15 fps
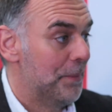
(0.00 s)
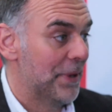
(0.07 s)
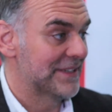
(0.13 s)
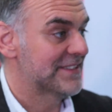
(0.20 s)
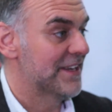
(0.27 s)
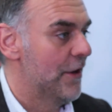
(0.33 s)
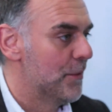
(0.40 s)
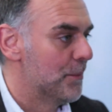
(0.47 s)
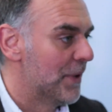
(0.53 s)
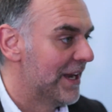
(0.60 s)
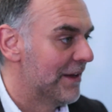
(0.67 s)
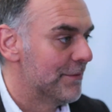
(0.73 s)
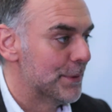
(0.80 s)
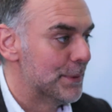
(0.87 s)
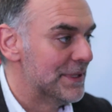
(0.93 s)
Pets at Home,
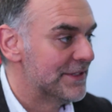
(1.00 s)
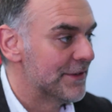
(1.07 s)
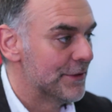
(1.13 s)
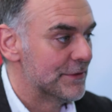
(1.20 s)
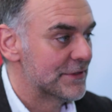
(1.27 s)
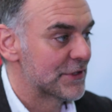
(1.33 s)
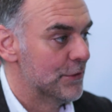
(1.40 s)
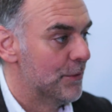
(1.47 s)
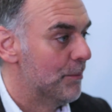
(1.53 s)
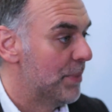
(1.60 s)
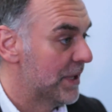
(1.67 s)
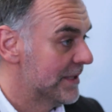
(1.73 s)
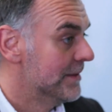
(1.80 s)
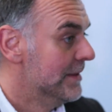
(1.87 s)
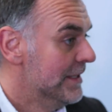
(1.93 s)
whenever we do some
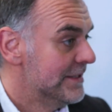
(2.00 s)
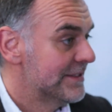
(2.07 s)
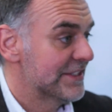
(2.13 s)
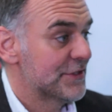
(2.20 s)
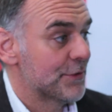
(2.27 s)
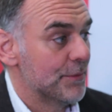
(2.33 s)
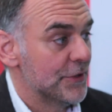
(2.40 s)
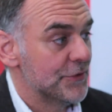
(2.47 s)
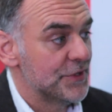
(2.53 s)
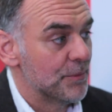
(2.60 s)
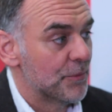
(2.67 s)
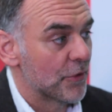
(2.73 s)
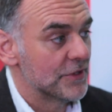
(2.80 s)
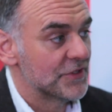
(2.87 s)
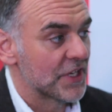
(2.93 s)
big distribution
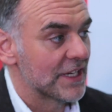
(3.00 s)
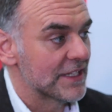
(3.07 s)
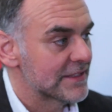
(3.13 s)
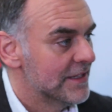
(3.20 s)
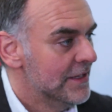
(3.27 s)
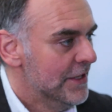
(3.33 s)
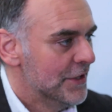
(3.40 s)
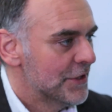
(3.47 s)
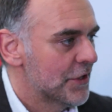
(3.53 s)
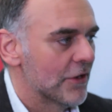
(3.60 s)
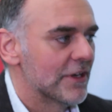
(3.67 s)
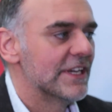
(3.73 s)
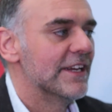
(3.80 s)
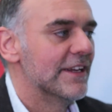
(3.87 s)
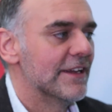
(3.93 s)
project,
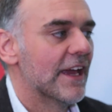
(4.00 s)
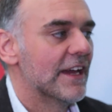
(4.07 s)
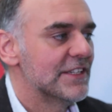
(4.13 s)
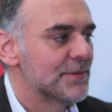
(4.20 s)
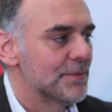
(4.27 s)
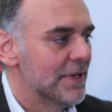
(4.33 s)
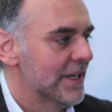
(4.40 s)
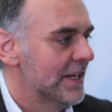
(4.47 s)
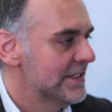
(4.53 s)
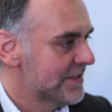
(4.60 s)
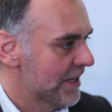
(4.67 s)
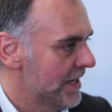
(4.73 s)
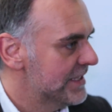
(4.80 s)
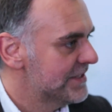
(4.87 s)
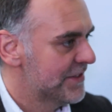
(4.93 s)
colleague engagement
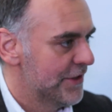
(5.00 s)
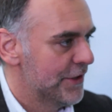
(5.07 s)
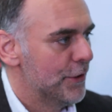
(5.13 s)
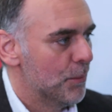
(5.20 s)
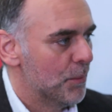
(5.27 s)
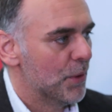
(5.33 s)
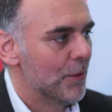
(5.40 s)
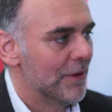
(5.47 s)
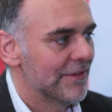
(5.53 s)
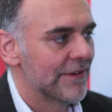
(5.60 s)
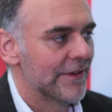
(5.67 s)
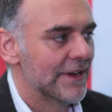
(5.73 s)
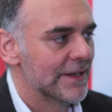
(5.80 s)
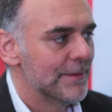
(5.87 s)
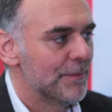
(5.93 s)
is the number one
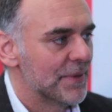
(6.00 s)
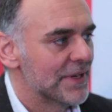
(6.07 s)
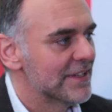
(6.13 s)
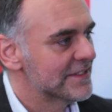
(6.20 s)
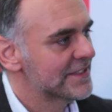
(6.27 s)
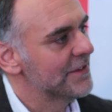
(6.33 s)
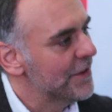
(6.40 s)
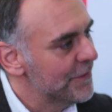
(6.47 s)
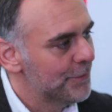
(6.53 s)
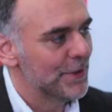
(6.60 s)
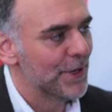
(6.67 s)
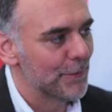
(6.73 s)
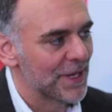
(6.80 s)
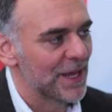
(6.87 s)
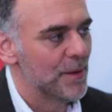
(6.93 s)
thing, because if we
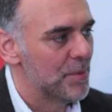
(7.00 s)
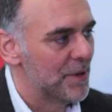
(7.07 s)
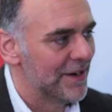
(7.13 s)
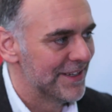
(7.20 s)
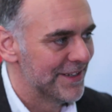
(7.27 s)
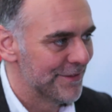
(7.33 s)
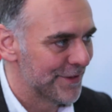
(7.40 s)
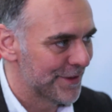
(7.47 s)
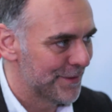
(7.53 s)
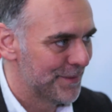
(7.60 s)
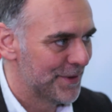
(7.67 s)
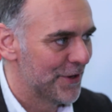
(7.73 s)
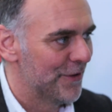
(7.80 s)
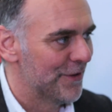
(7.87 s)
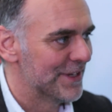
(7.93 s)
don't get the buy-in of the
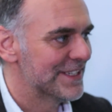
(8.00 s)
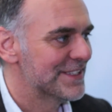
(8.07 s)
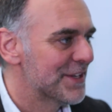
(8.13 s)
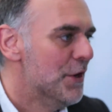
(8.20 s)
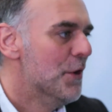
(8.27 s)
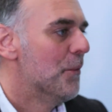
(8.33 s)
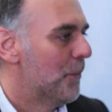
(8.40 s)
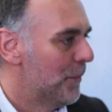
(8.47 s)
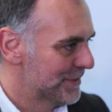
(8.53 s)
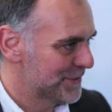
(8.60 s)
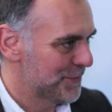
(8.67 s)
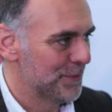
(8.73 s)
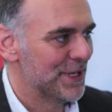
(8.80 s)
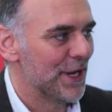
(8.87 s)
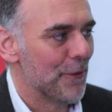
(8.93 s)
colleagues,
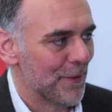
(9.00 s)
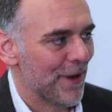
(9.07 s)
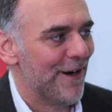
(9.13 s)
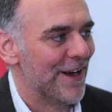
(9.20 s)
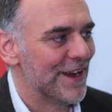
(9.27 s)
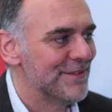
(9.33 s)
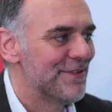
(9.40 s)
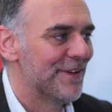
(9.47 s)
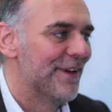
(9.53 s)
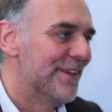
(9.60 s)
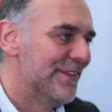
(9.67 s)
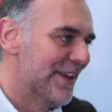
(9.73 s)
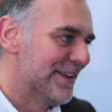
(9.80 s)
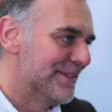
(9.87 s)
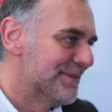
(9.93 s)
once we go live,
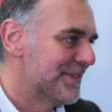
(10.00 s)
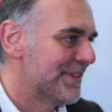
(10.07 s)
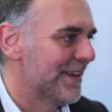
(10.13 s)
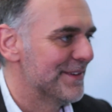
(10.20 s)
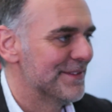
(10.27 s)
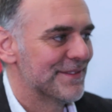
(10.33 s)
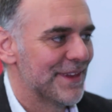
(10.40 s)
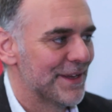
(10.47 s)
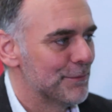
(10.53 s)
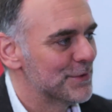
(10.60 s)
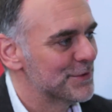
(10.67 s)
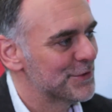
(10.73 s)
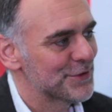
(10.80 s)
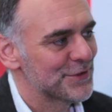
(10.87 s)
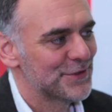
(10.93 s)
they
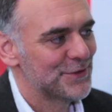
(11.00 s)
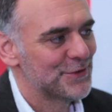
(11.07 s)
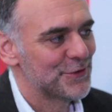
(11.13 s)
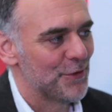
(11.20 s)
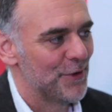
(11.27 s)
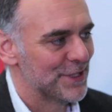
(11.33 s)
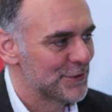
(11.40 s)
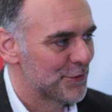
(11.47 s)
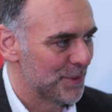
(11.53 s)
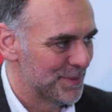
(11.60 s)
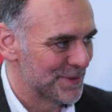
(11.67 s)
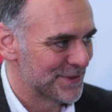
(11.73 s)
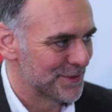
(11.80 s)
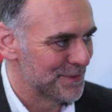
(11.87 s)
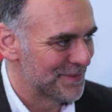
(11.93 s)
will just try and trip
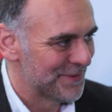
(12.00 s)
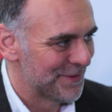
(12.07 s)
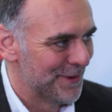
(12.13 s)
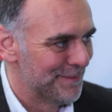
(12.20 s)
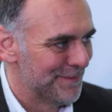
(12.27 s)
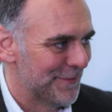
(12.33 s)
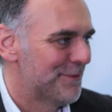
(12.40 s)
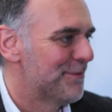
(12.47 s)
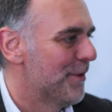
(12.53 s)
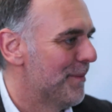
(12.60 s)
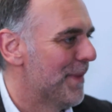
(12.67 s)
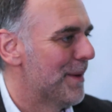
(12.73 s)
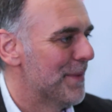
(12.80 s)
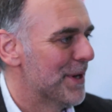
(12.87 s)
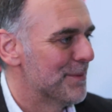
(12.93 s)
us up from
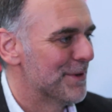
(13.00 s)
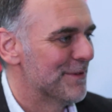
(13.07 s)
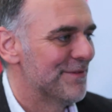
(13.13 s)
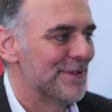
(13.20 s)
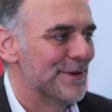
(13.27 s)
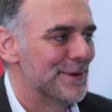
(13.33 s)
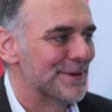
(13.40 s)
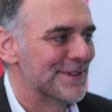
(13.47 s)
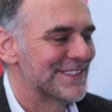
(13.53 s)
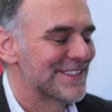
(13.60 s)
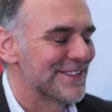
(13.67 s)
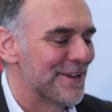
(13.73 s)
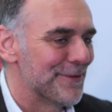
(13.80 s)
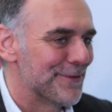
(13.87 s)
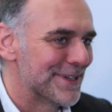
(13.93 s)
that moment forward.
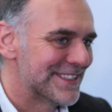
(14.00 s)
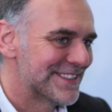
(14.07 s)
So